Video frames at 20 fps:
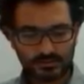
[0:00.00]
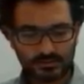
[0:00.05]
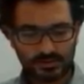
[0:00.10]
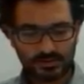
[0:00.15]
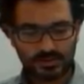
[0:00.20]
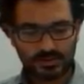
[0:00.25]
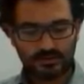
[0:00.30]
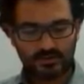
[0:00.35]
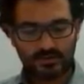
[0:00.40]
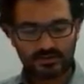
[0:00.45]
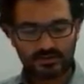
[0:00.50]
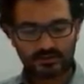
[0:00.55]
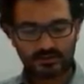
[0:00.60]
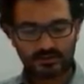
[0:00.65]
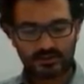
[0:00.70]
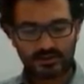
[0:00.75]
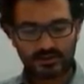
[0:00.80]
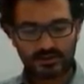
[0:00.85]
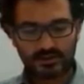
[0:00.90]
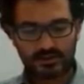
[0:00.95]
Now in this
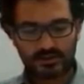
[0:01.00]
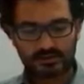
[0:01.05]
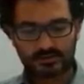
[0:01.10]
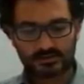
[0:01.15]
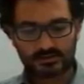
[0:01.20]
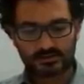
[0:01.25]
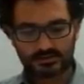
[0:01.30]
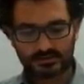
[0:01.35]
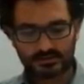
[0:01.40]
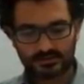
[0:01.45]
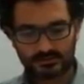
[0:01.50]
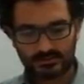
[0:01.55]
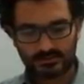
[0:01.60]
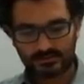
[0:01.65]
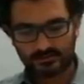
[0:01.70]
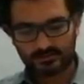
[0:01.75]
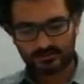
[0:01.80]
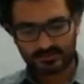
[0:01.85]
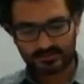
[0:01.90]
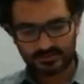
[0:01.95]
case,
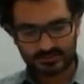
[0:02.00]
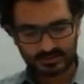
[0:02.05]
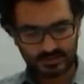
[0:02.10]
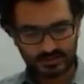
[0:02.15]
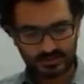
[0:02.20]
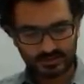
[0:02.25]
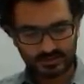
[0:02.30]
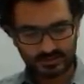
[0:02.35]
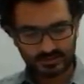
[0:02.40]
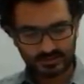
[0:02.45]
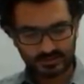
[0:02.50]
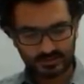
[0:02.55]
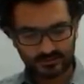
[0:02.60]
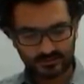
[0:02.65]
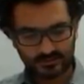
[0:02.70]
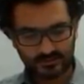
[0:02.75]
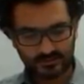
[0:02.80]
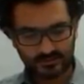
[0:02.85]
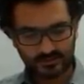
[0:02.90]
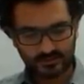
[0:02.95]
we start again
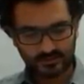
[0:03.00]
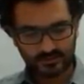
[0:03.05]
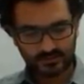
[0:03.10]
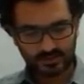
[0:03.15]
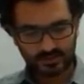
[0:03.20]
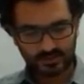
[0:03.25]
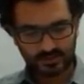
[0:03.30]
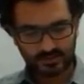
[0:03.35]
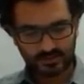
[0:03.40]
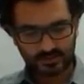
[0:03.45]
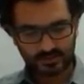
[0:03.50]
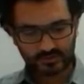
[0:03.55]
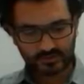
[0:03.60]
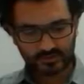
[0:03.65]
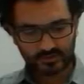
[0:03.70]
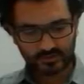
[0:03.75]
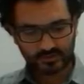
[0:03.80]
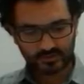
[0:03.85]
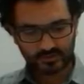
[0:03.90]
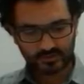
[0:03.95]
with a production
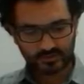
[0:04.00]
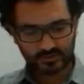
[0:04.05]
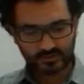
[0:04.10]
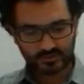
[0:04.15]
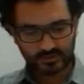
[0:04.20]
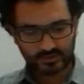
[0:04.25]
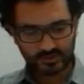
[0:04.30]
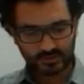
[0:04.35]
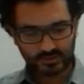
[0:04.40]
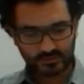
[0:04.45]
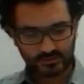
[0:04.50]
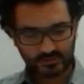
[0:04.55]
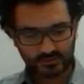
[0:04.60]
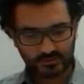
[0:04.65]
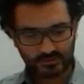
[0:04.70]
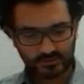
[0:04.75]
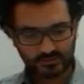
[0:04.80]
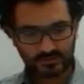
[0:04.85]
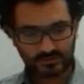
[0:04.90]
equal to 100.